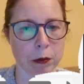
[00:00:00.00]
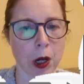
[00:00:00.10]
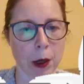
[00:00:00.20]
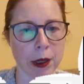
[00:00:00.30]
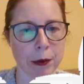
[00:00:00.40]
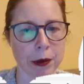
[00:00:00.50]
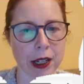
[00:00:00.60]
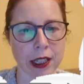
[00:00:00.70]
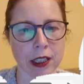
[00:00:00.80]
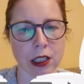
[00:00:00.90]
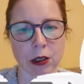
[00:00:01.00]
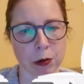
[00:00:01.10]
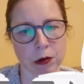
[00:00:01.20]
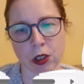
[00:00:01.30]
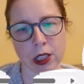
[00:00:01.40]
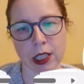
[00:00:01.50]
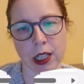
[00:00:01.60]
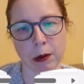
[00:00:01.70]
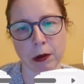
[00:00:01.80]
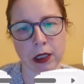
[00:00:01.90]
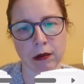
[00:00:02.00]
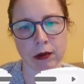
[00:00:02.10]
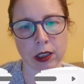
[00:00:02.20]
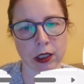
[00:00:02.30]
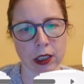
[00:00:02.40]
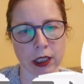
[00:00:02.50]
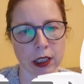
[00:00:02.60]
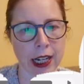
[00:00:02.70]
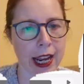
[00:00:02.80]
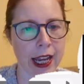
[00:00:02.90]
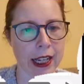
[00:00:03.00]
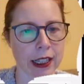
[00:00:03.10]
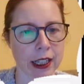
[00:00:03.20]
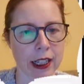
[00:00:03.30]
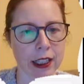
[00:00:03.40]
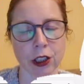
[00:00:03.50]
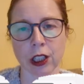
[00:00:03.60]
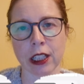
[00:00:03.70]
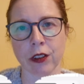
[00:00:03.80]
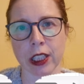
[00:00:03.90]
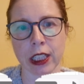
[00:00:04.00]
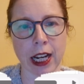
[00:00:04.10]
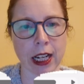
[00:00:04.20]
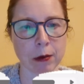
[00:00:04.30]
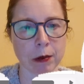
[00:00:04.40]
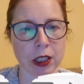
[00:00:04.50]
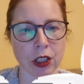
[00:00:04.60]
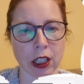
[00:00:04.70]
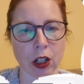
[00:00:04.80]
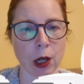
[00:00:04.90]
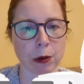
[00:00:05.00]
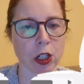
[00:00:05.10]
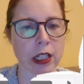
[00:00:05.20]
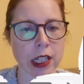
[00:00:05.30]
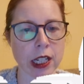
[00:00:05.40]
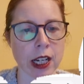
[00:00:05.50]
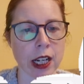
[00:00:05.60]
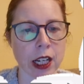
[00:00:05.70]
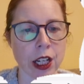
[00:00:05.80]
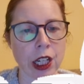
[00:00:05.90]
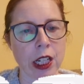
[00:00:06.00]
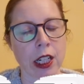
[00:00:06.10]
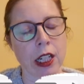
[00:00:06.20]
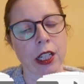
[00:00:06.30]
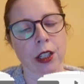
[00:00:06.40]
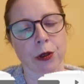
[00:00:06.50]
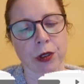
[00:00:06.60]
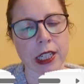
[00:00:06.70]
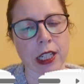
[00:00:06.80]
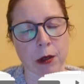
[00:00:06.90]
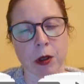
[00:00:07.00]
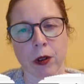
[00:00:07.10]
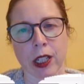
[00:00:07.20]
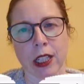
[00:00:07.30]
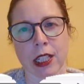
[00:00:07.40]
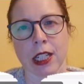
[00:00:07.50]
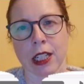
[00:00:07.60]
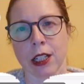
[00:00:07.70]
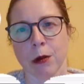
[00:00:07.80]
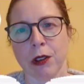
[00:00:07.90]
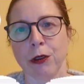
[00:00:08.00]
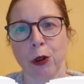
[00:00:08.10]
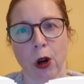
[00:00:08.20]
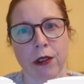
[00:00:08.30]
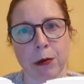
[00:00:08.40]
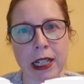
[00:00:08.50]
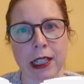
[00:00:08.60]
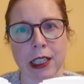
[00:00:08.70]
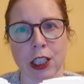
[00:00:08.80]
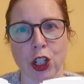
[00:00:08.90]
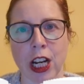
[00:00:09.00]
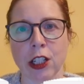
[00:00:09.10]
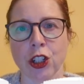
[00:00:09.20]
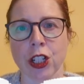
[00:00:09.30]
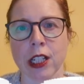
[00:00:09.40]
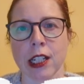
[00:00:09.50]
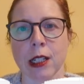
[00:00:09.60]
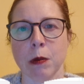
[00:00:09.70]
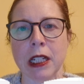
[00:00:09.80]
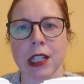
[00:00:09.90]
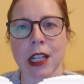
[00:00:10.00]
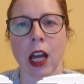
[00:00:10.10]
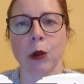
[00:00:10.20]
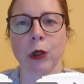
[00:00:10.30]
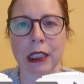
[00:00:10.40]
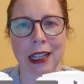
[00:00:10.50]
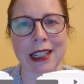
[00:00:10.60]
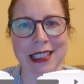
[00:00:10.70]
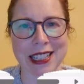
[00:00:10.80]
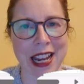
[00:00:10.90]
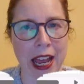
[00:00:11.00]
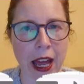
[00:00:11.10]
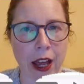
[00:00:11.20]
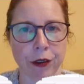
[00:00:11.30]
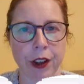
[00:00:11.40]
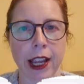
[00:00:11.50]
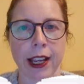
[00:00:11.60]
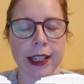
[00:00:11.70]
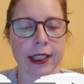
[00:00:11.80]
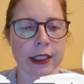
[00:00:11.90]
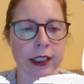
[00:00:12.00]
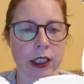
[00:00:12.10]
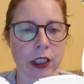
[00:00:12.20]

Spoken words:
pop-up, and you just type in, you click on Add, and you can give it a name and you get options. The reason I'm going into here before I've made any changes is because I would like to have a